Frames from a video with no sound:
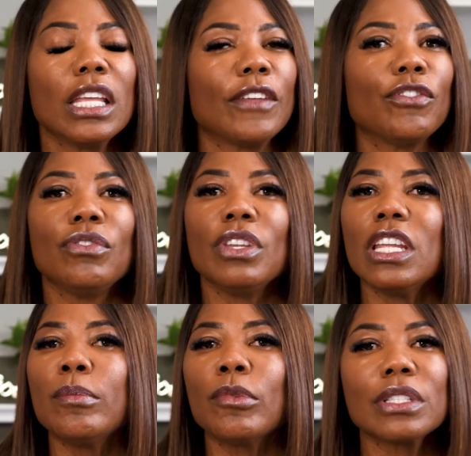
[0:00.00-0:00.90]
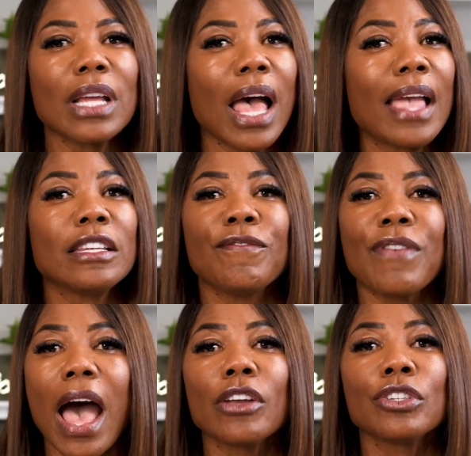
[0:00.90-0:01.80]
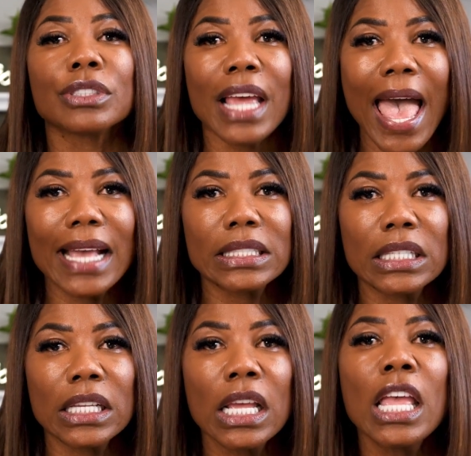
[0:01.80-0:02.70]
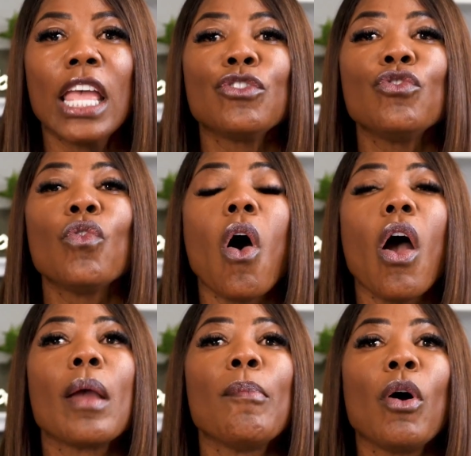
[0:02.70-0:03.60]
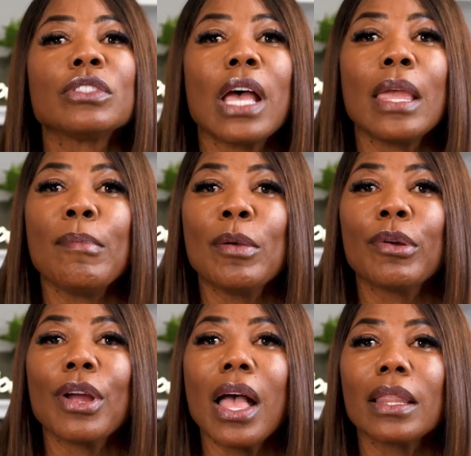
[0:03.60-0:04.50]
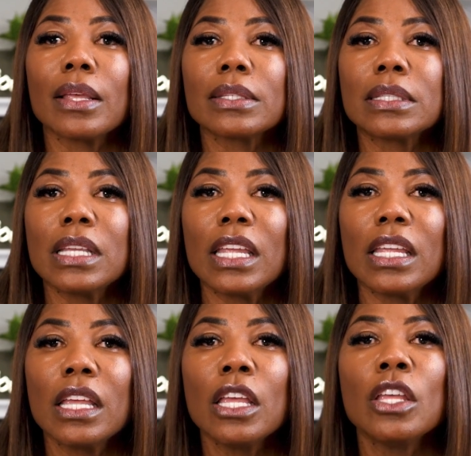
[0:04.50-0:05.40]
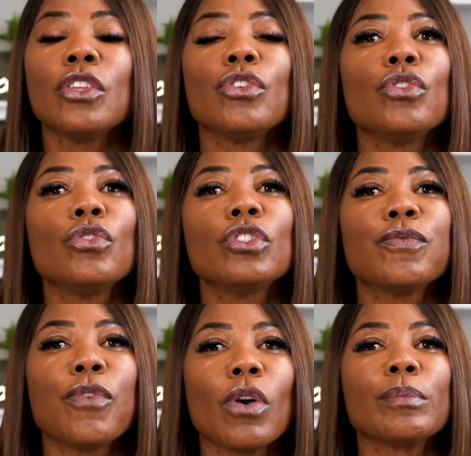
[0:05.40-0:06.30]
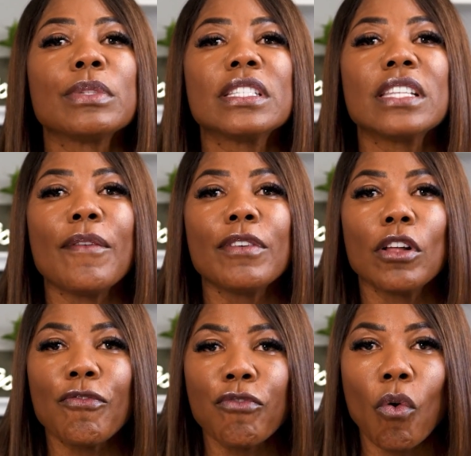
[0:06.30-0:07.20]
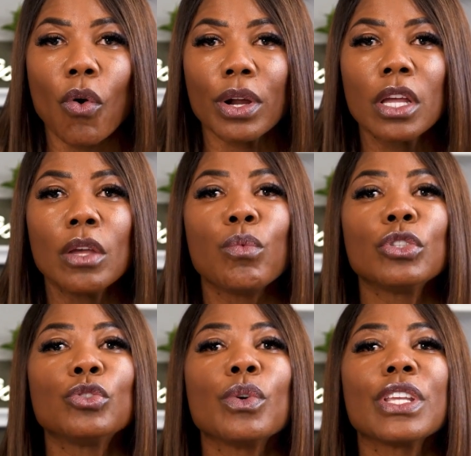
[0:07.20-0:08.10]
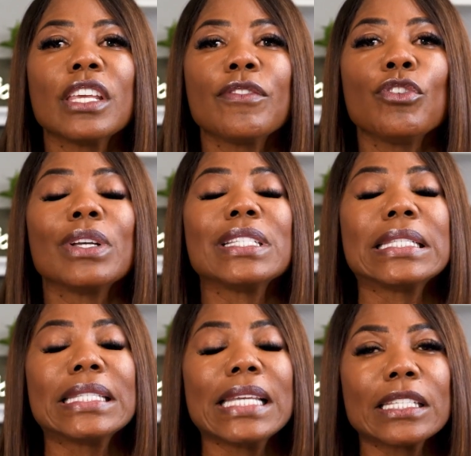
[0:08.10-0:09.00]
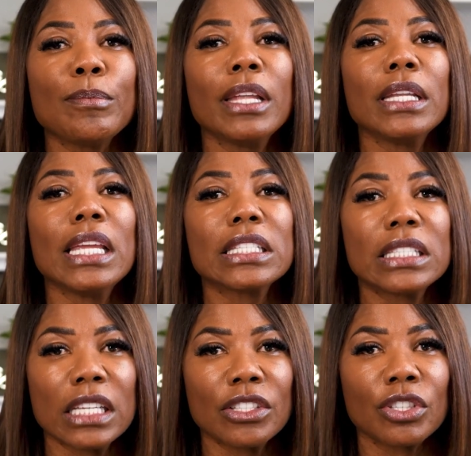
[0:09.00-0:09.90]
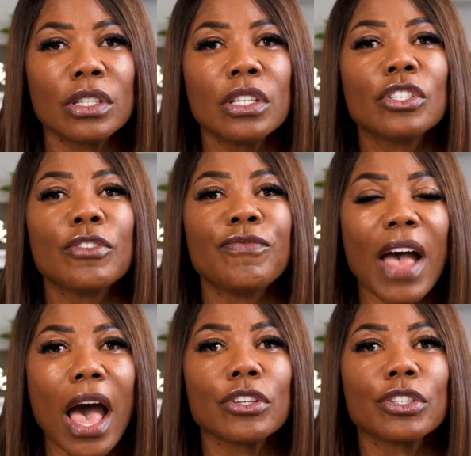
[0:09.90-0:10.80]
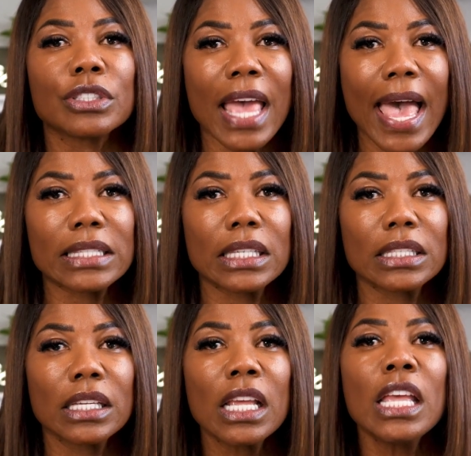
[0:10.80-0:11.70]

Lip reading: if you need more time to file your taxes and you are a multi-member LLC, use Form 704, which will give you a 6-month extension to file your taxes.